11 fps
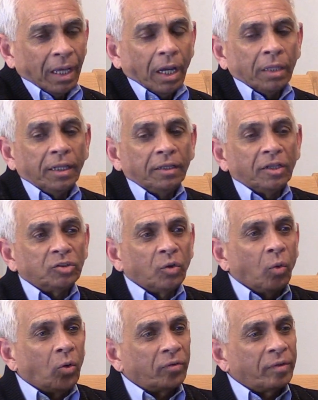And then there's a
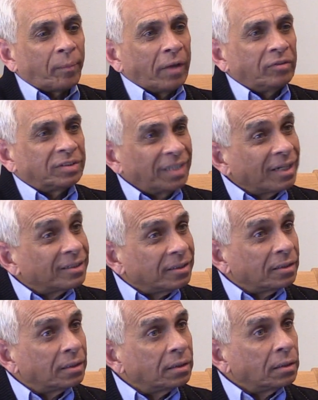role of the private
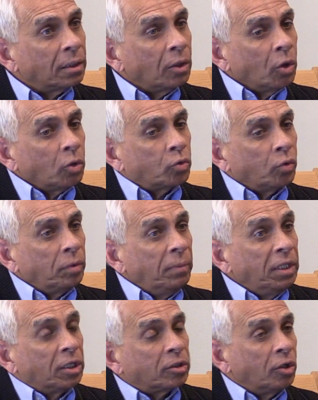sector to
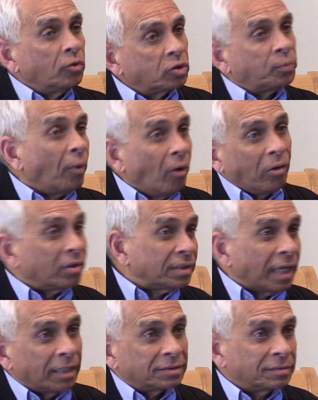immediately respond
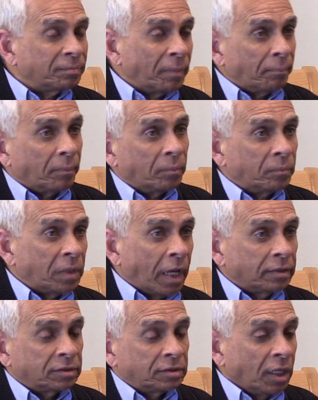as
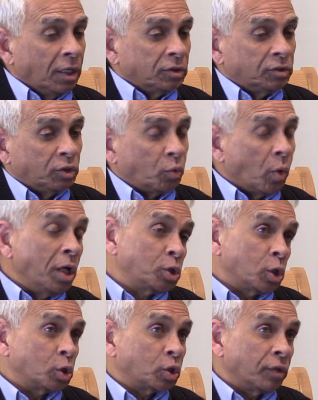
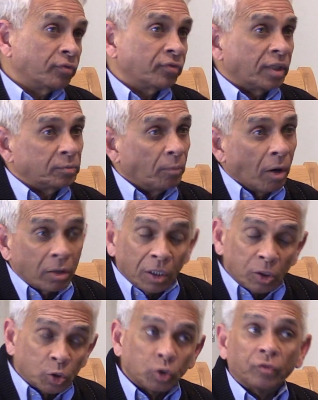situations shift, as
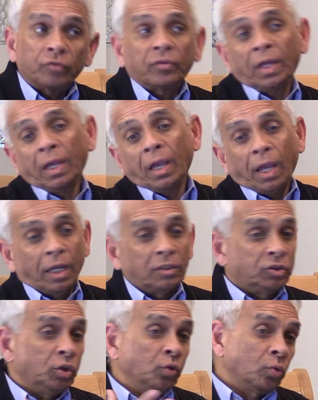markets shift, as
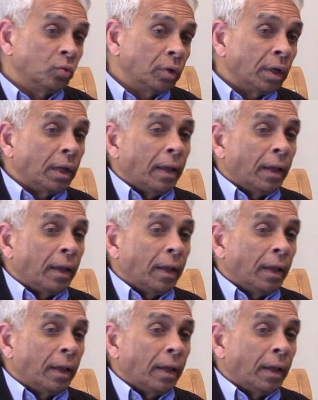new